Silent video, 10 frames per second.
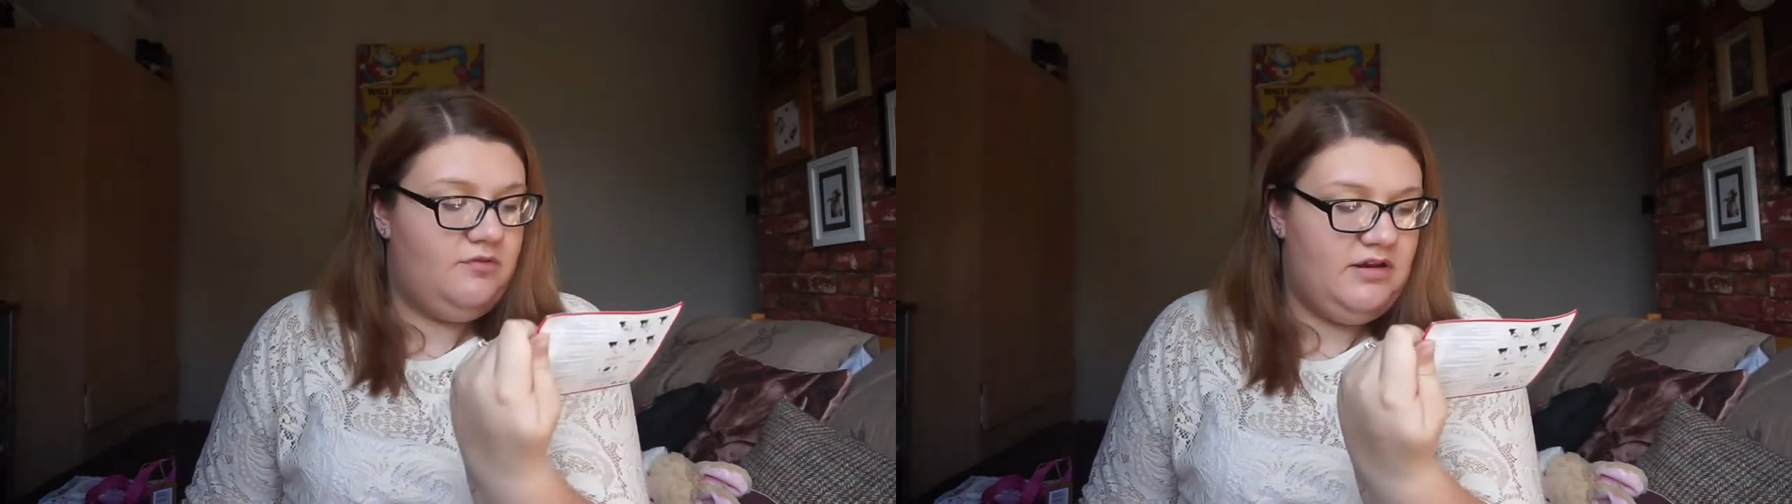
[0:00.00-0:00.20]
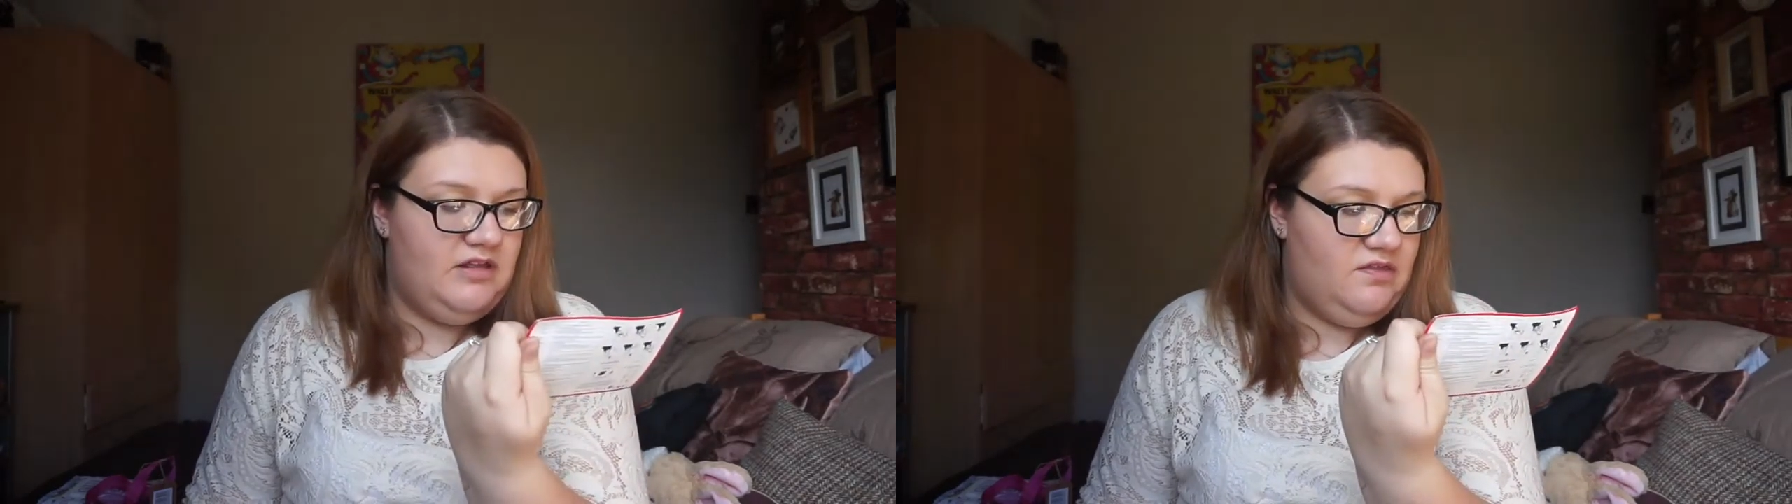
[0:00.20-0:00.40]

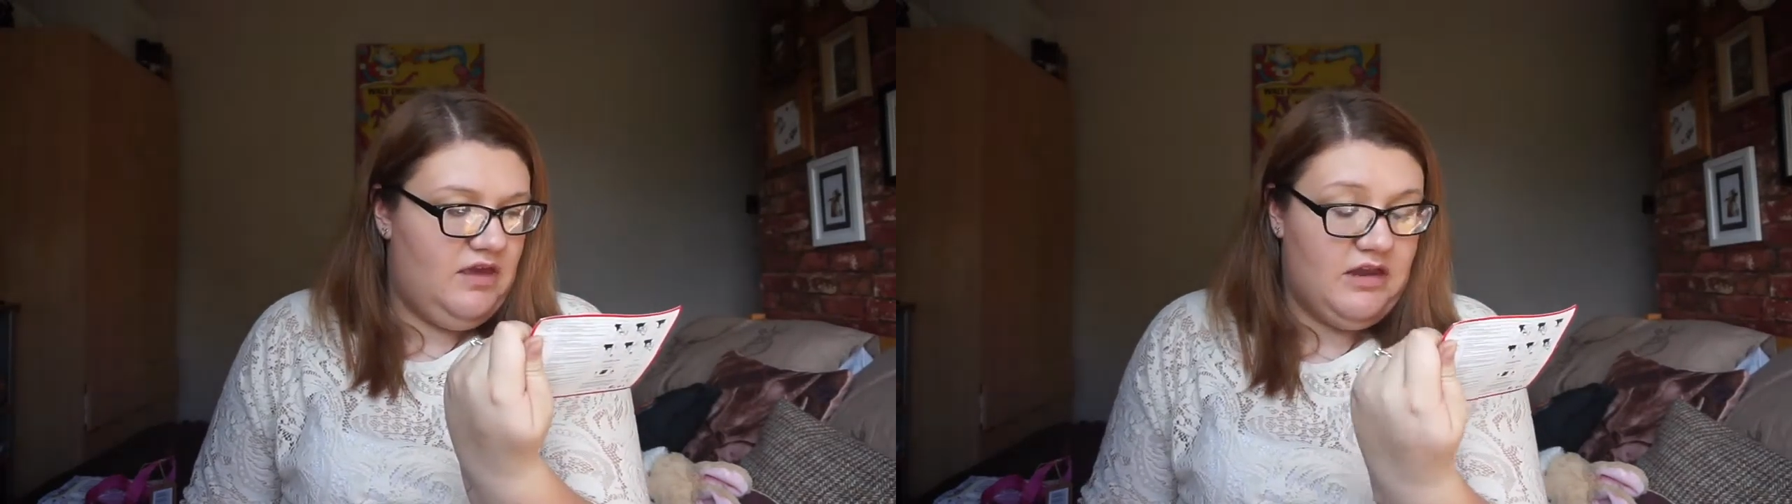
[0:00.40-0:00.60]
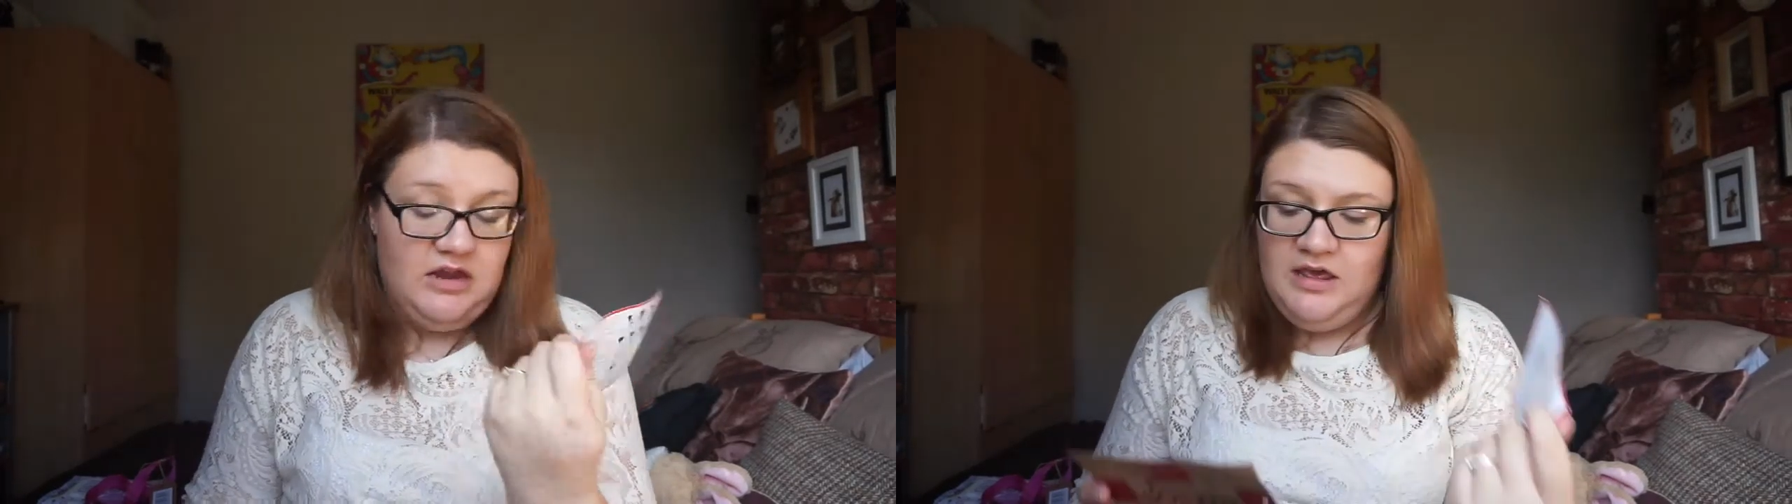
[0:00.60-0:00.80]
or
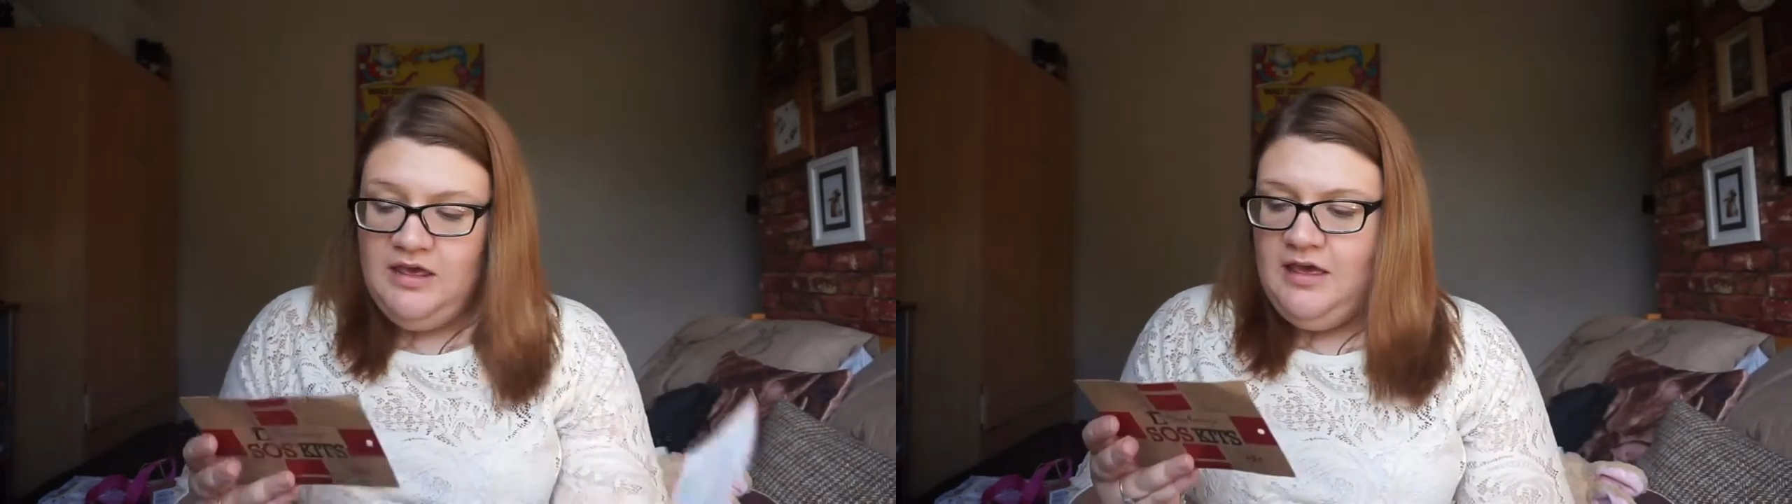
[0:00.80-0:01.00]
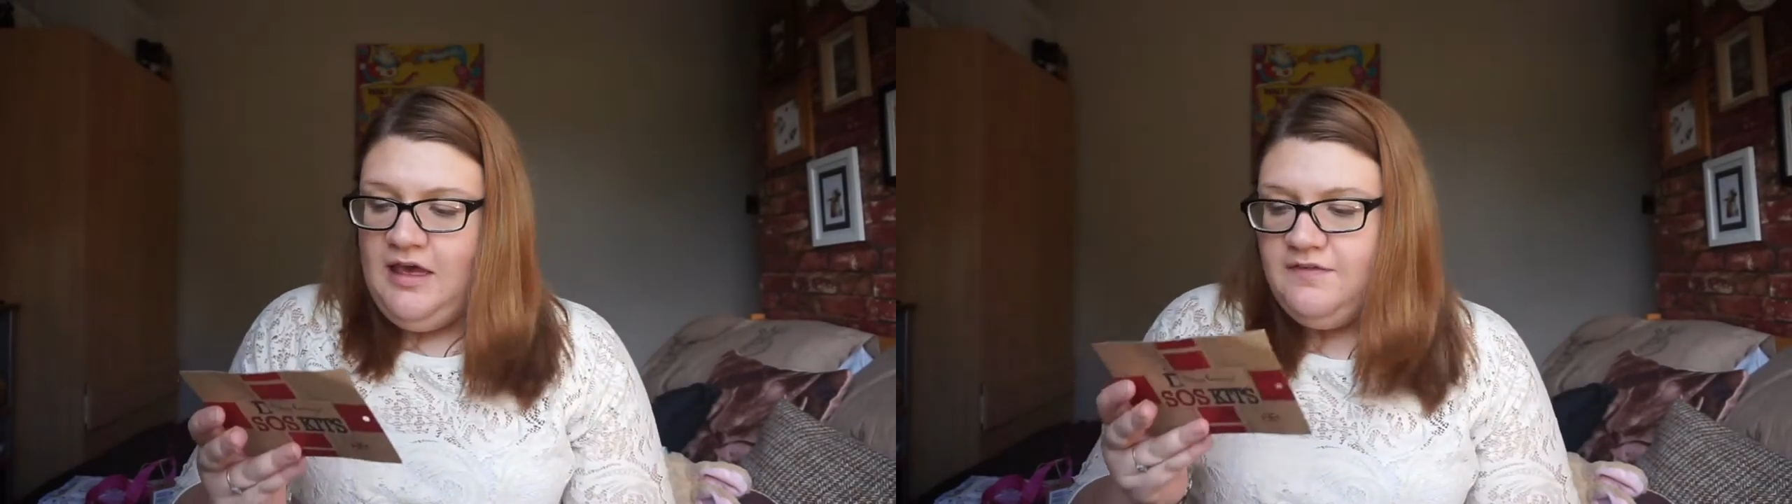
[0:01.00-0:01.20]
anything
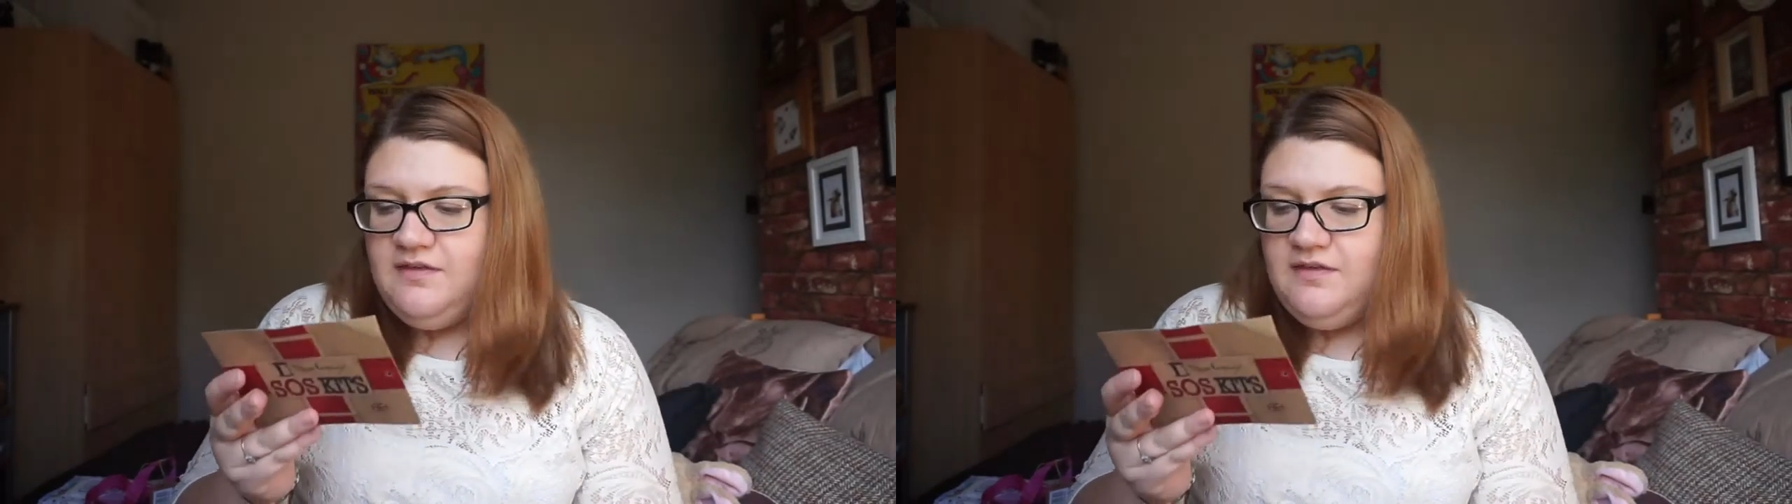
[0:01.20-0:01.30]
and